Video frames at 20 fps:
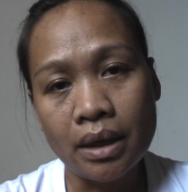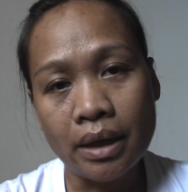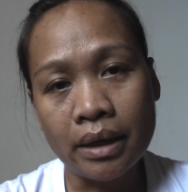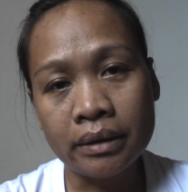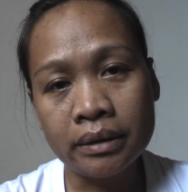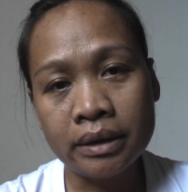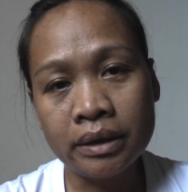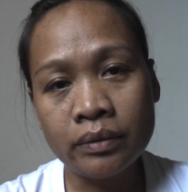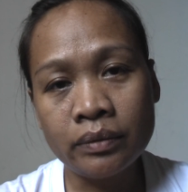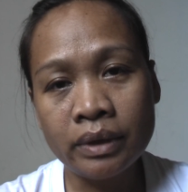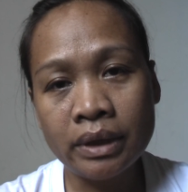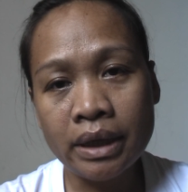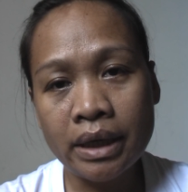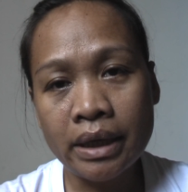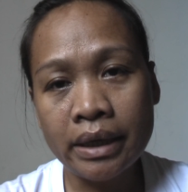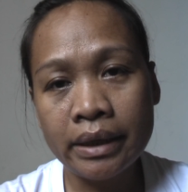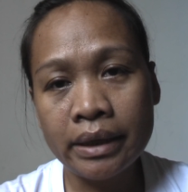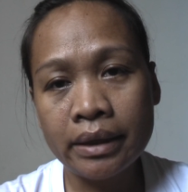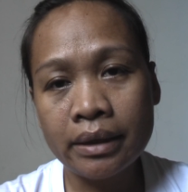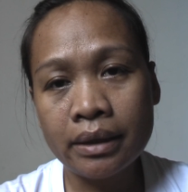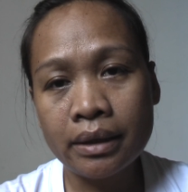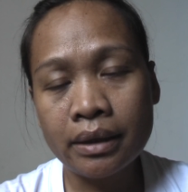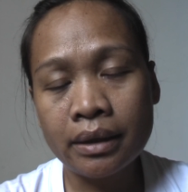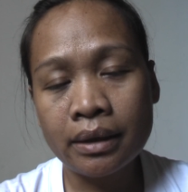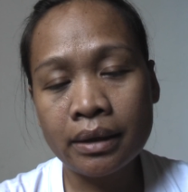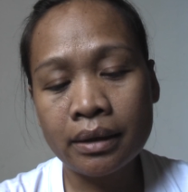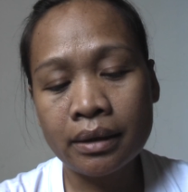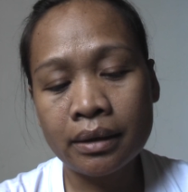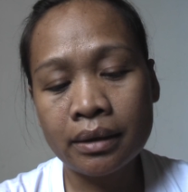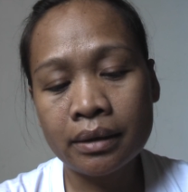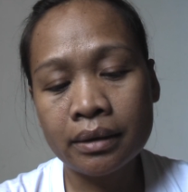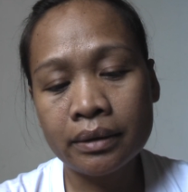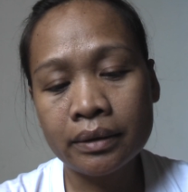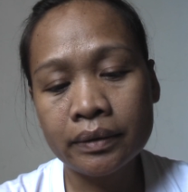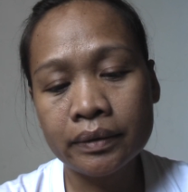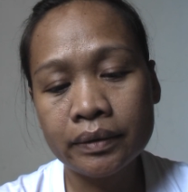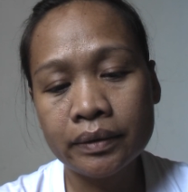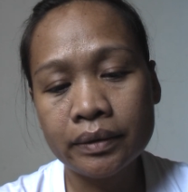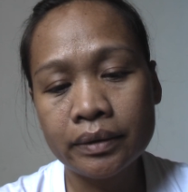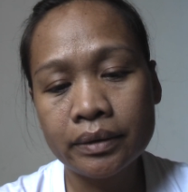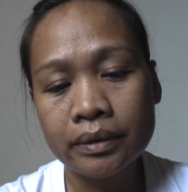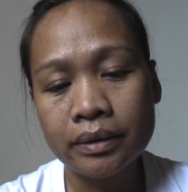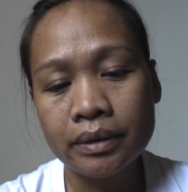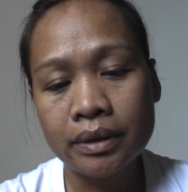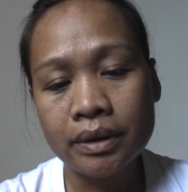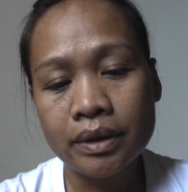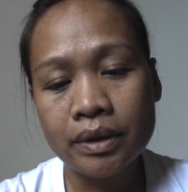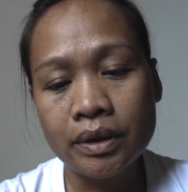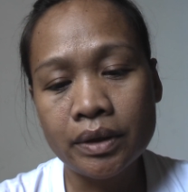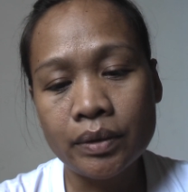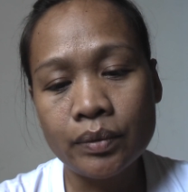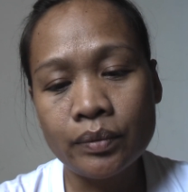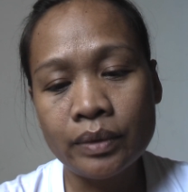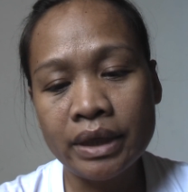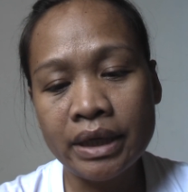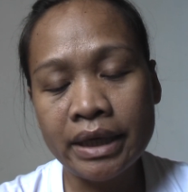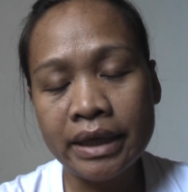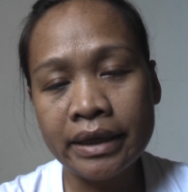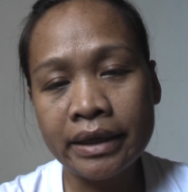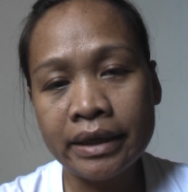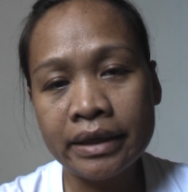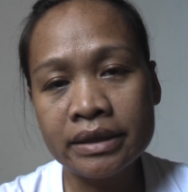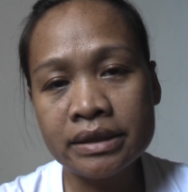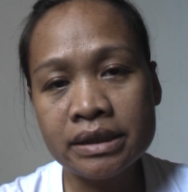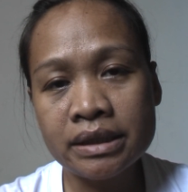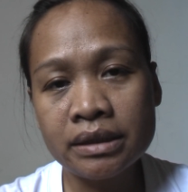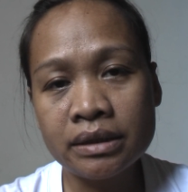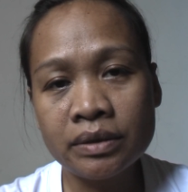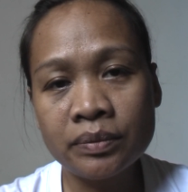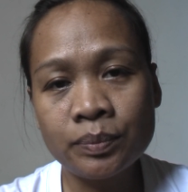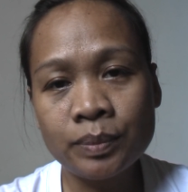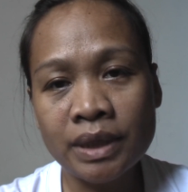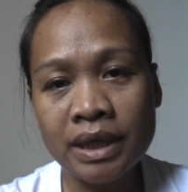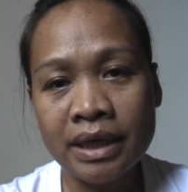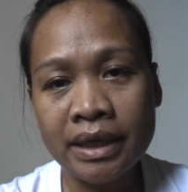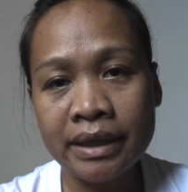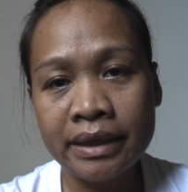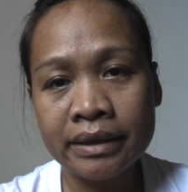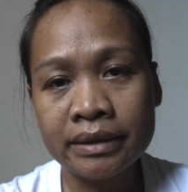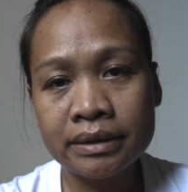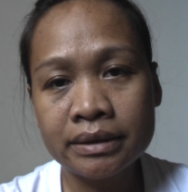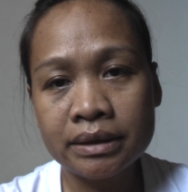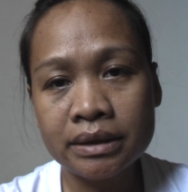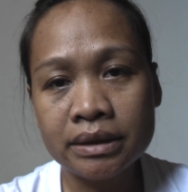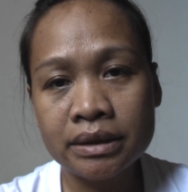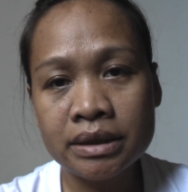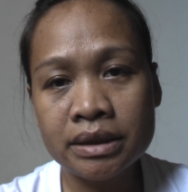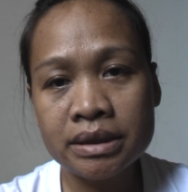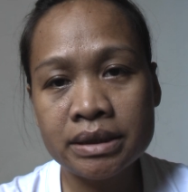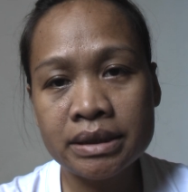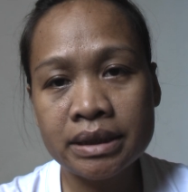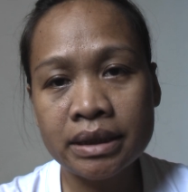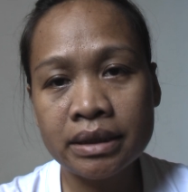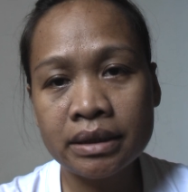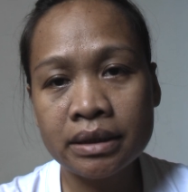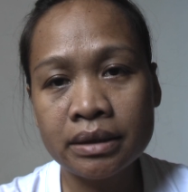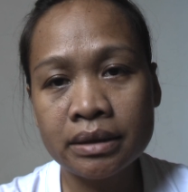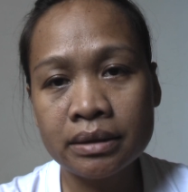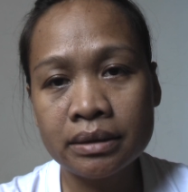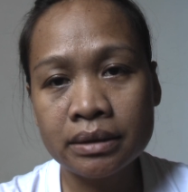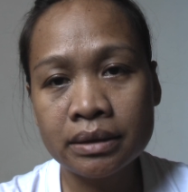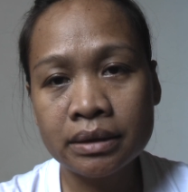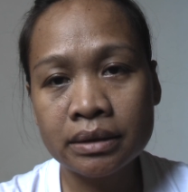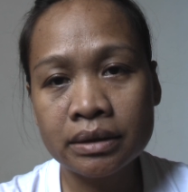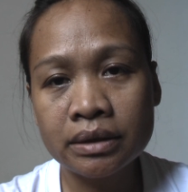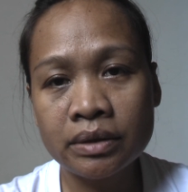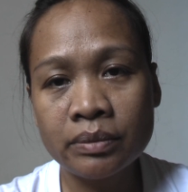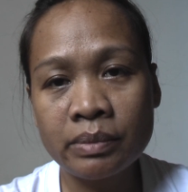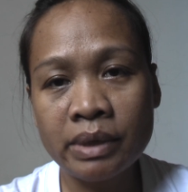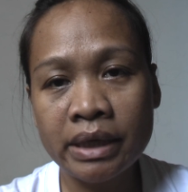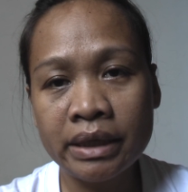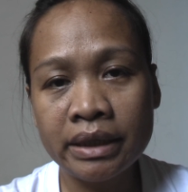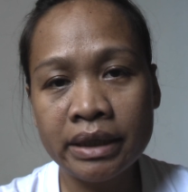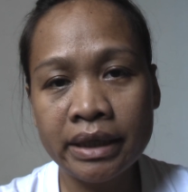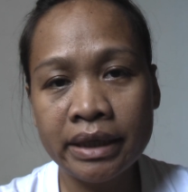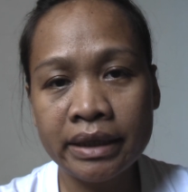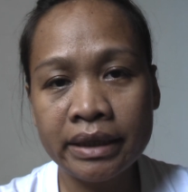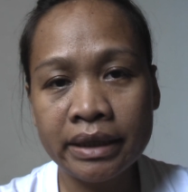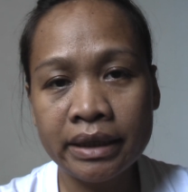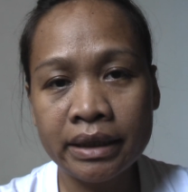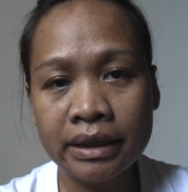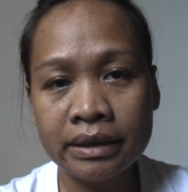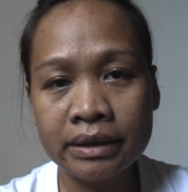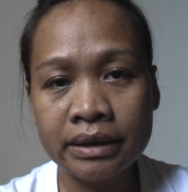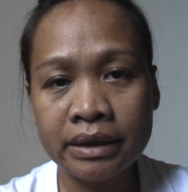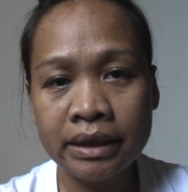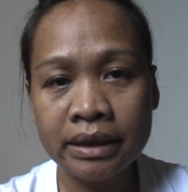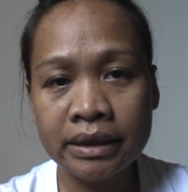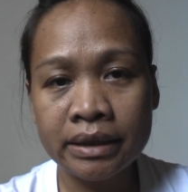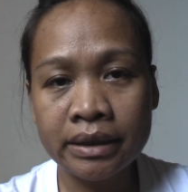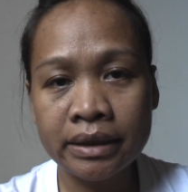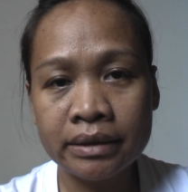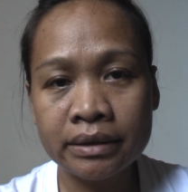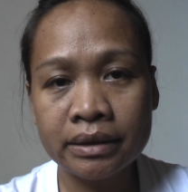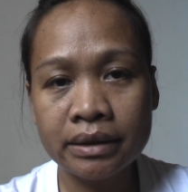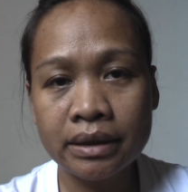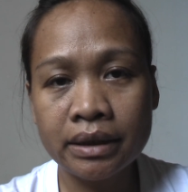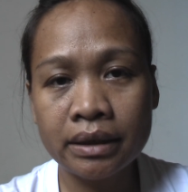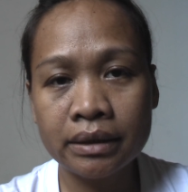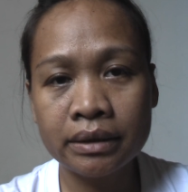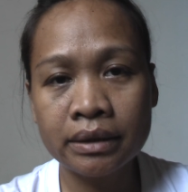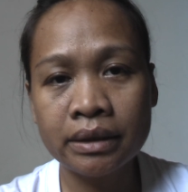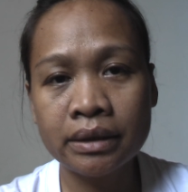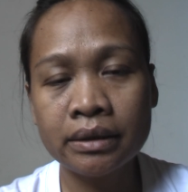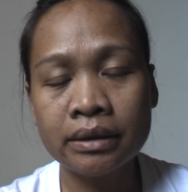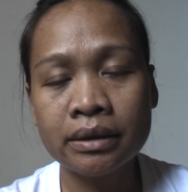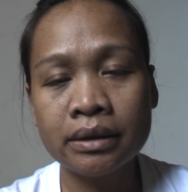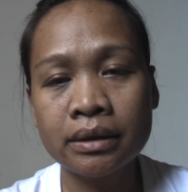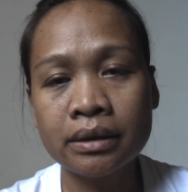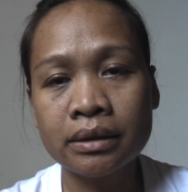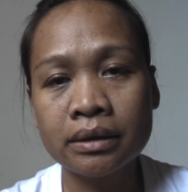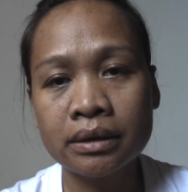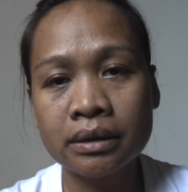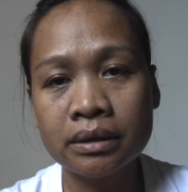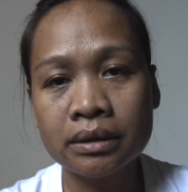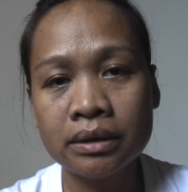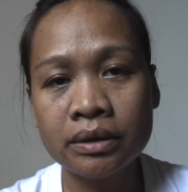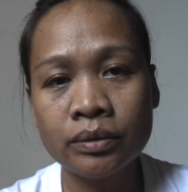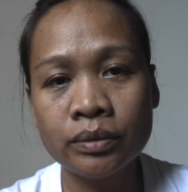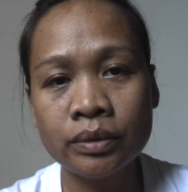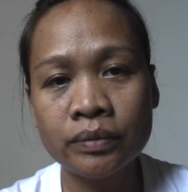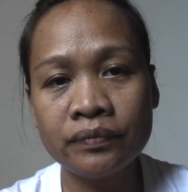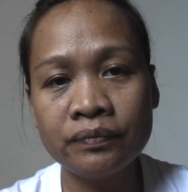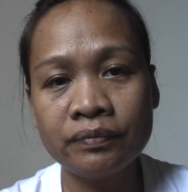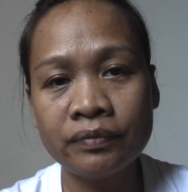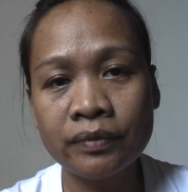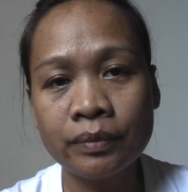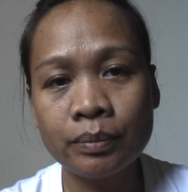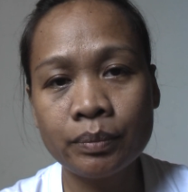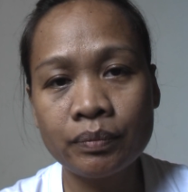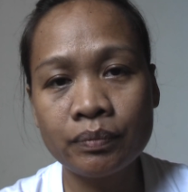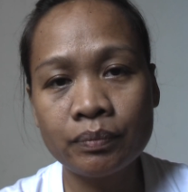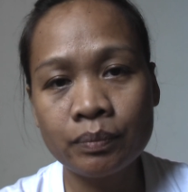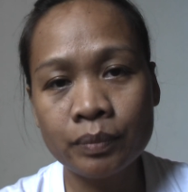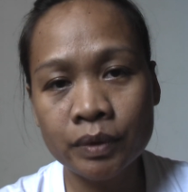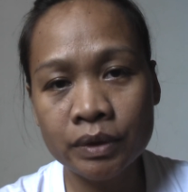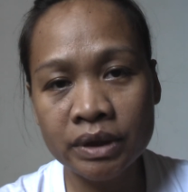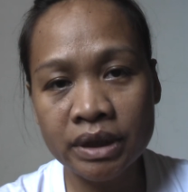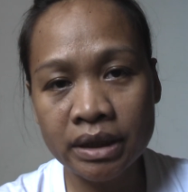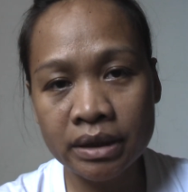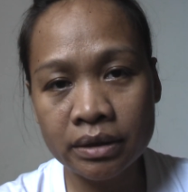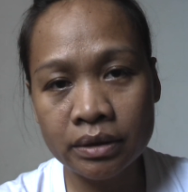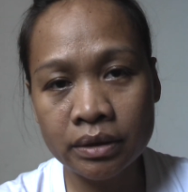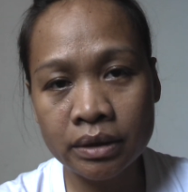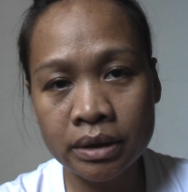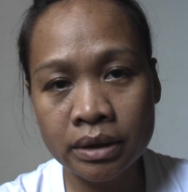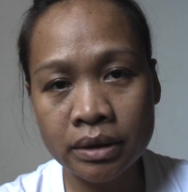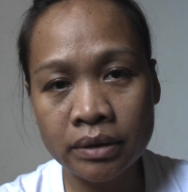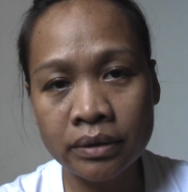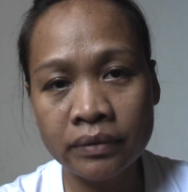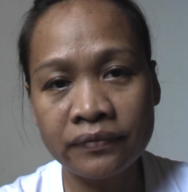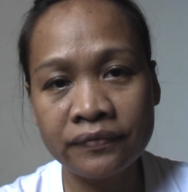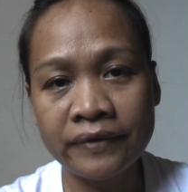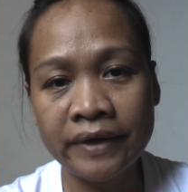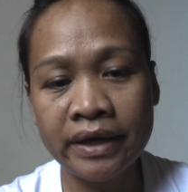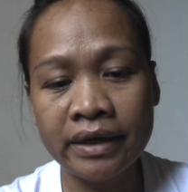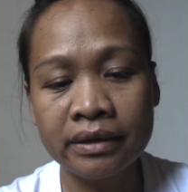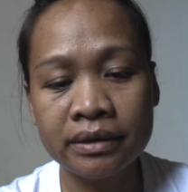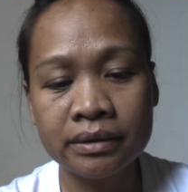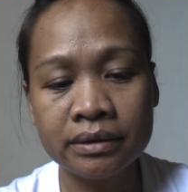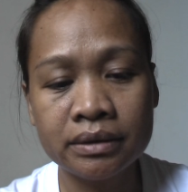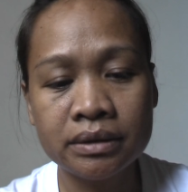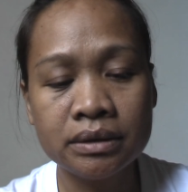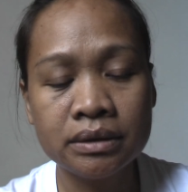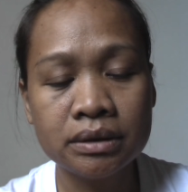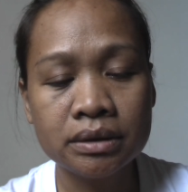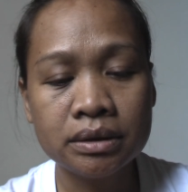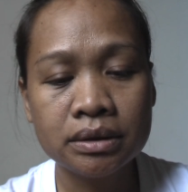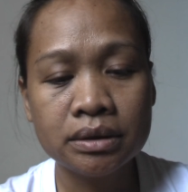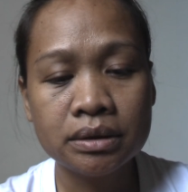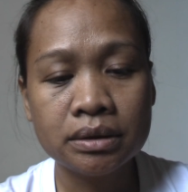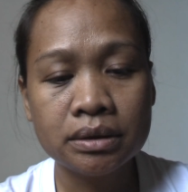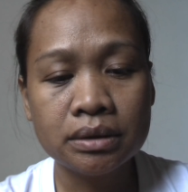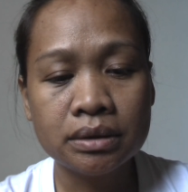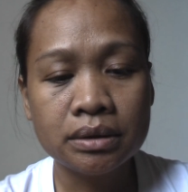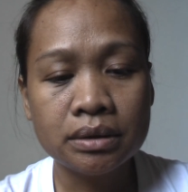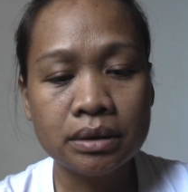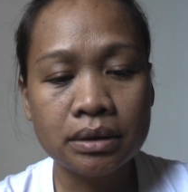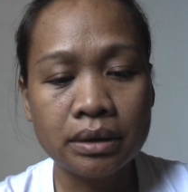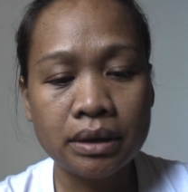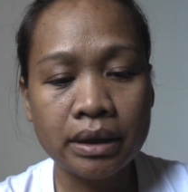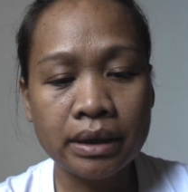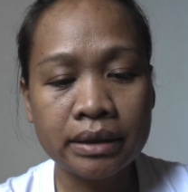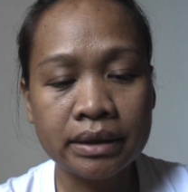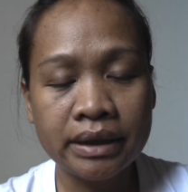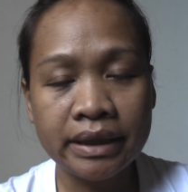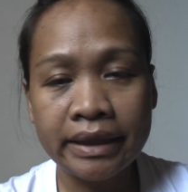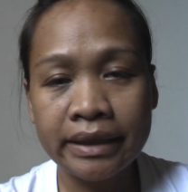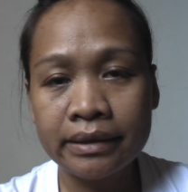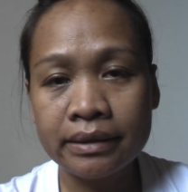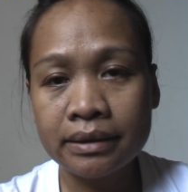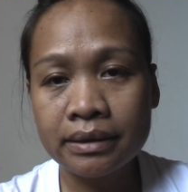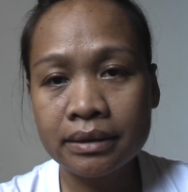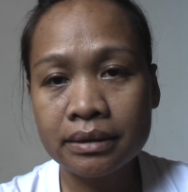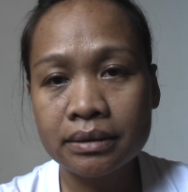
and then when I uh, when I canceled the flight, they said that the money I cannot get it, and then uh, they would put it on a fund, and then